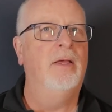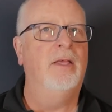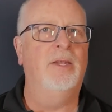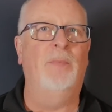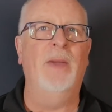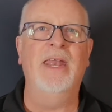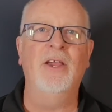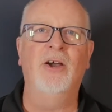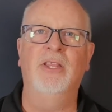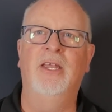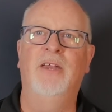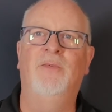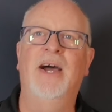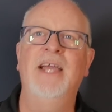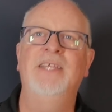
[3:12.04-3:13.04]
depending on the
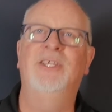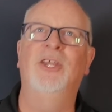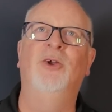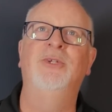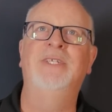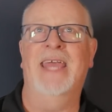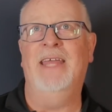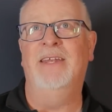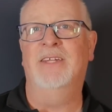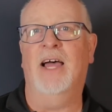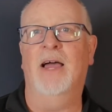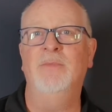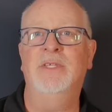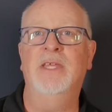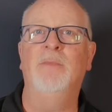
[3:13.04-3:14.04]
device, you know, 10
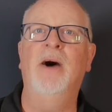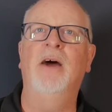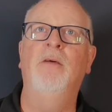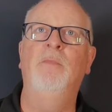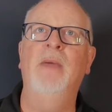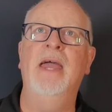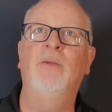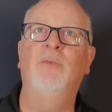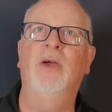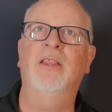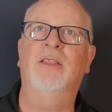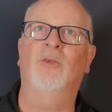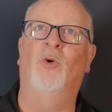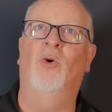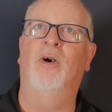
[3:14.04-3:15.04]
times the amount of
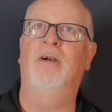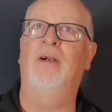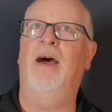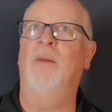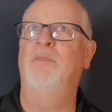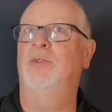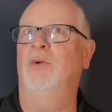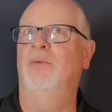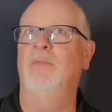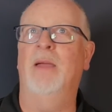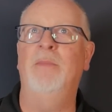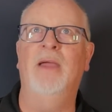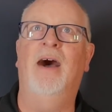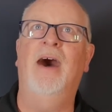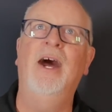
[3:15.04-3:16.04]
bandwidth or up to
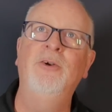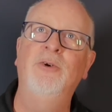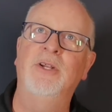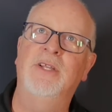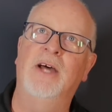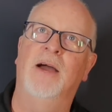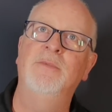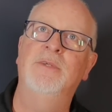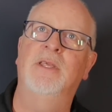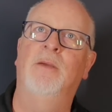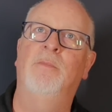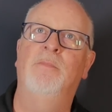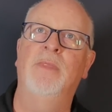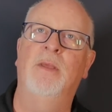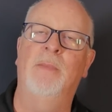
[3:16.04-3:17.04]
maybe 100 times the,
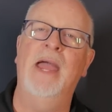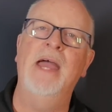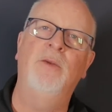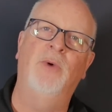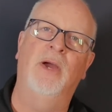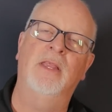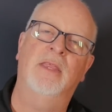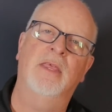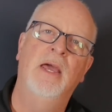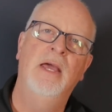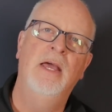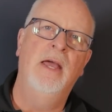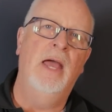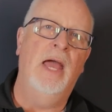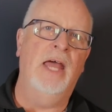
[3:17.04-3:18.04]
the bandwidth.
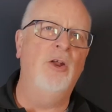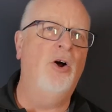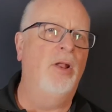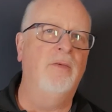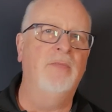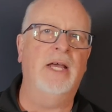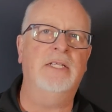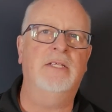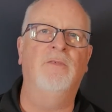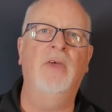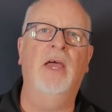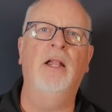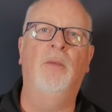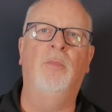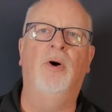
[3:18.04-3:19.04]
And all of that's
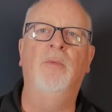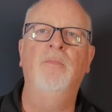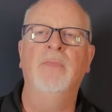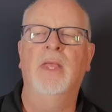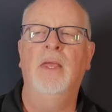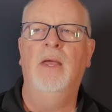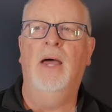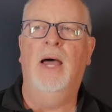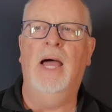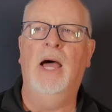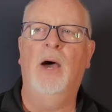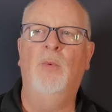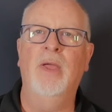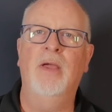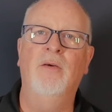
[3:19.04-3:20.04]
available.
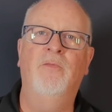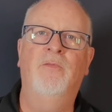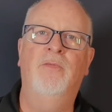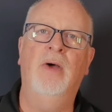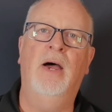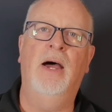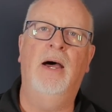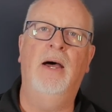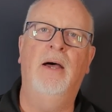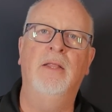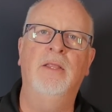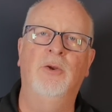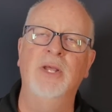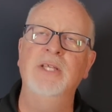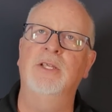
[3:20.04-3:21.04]
Uh, we have, uh,
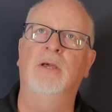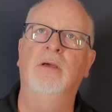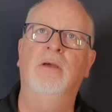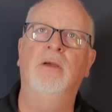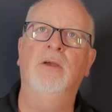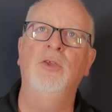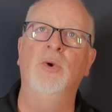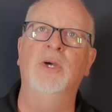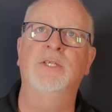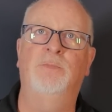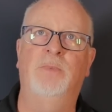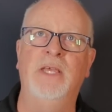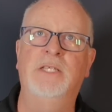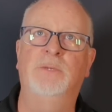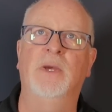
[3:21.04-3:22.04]
there is a
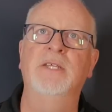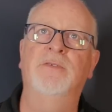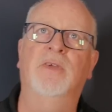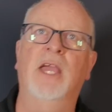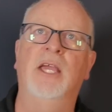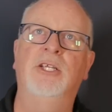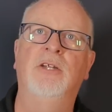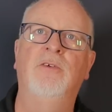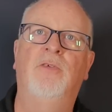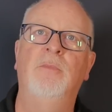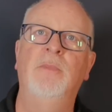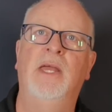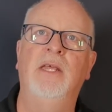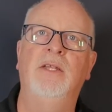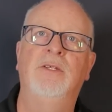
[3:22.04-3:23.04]
USB specification for
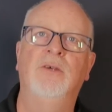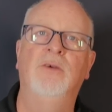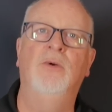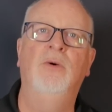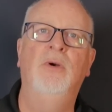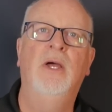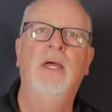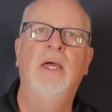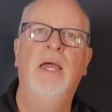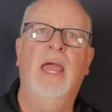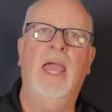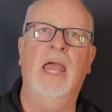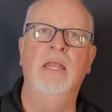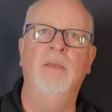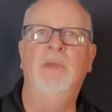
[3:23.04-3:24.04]
MIDI 2,
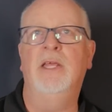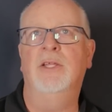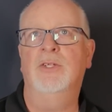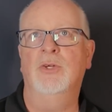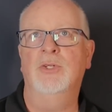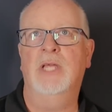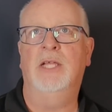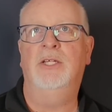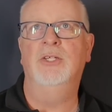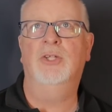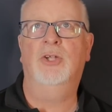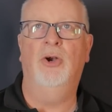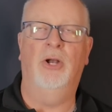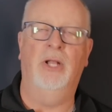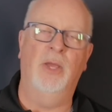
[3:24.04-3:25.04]
and the MIDI Association is
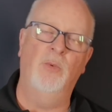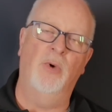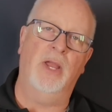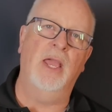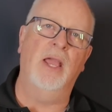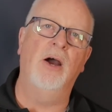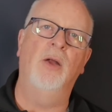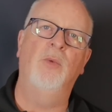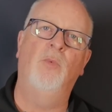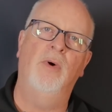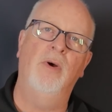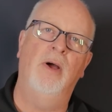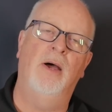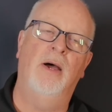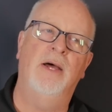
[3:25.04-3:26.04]
currently working on
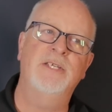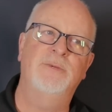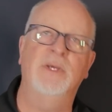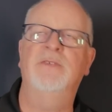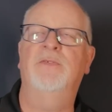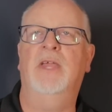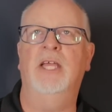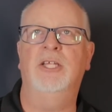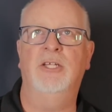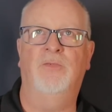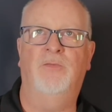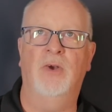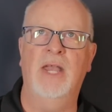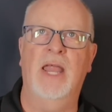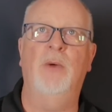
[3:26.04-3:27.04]
uh, a specification
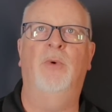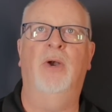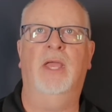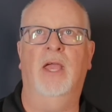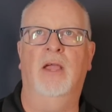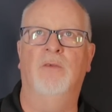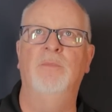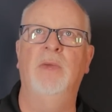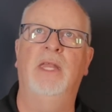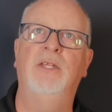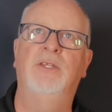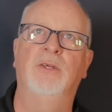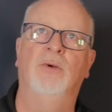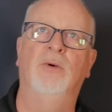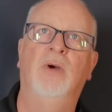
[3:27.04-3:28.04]
for networking of MIDI
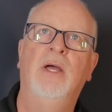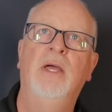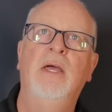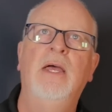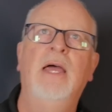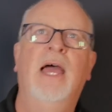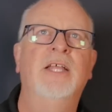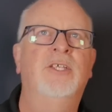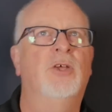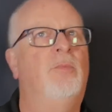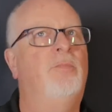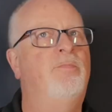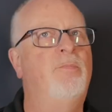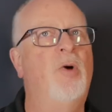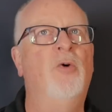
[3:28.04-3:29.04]
2. And so
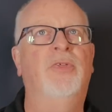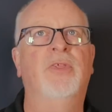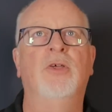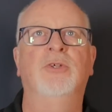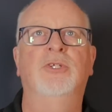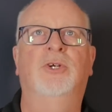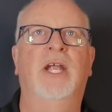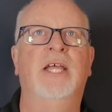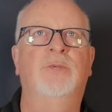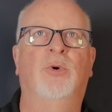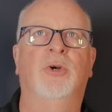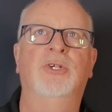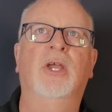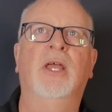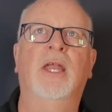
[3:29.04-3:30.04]
both of those
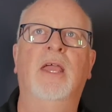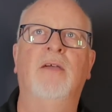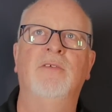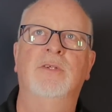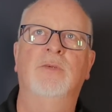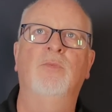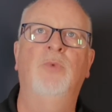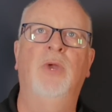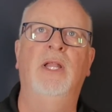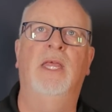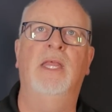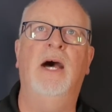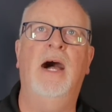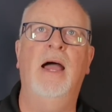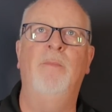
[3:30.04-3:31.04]
transports are going to give us
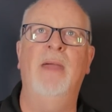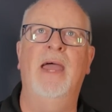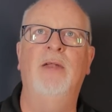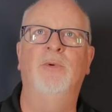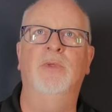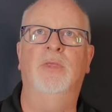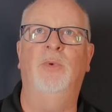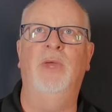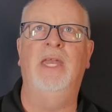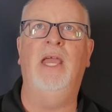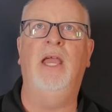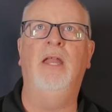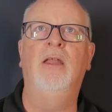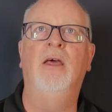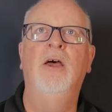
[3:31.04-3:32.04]
really the high bandwidth we
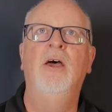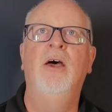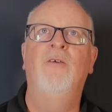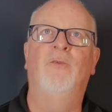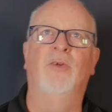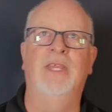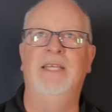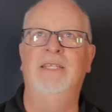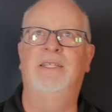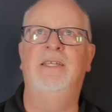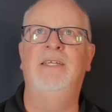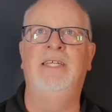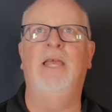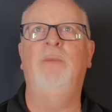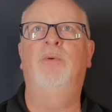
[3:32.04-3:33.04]
need for these
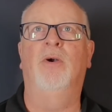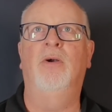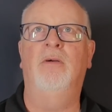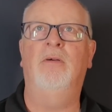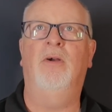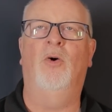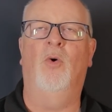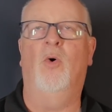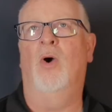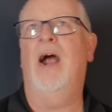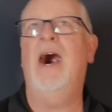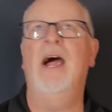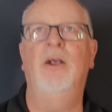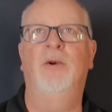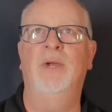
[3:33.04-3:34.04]
deeper or, or
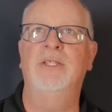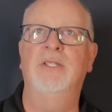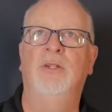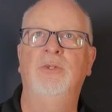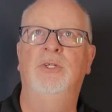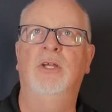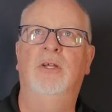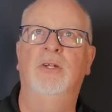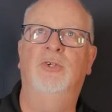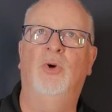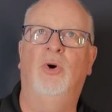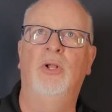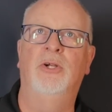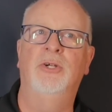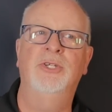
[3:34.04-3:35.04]
higher resolution
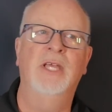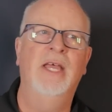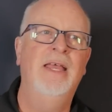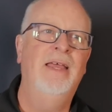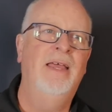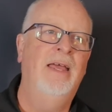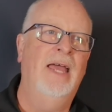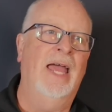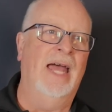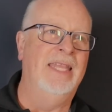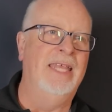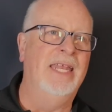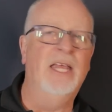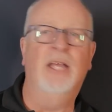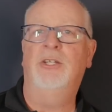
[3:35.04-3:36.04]
controllers and
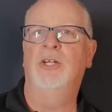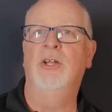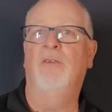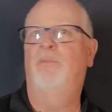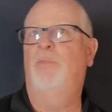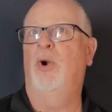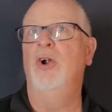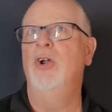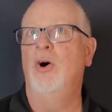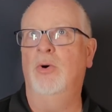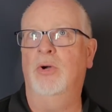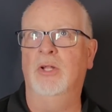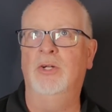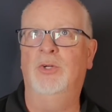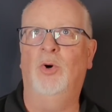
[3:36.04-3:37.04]
the addition of per
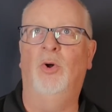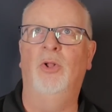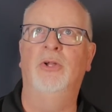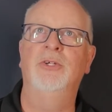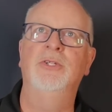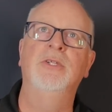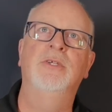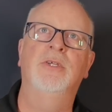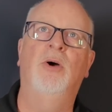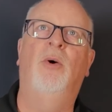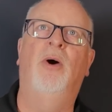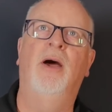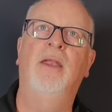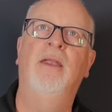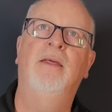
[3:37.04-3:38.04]
note controllers and so
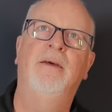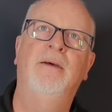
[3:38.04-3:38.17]
on.